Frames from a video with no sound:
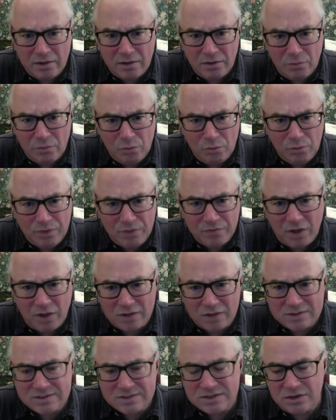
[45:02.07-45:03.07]
we've
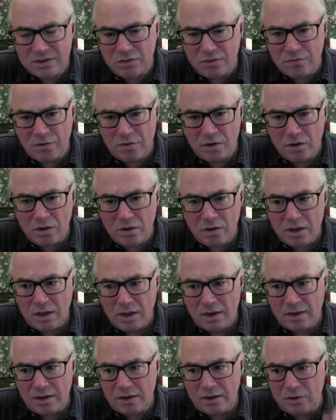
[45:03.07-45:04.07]
got the silver,"
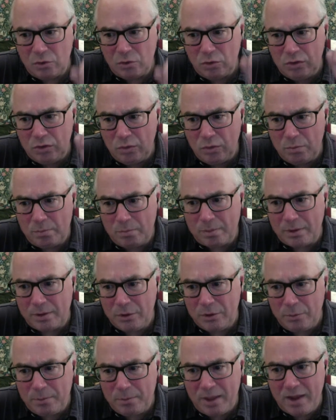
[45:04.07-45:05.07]
and then you you
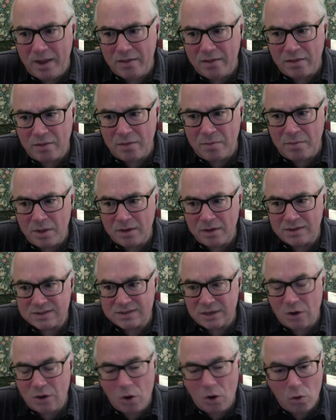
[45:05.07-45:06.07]
you pay them, they
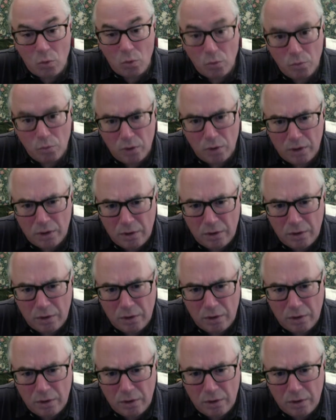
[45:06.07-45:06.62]
said, "Oh,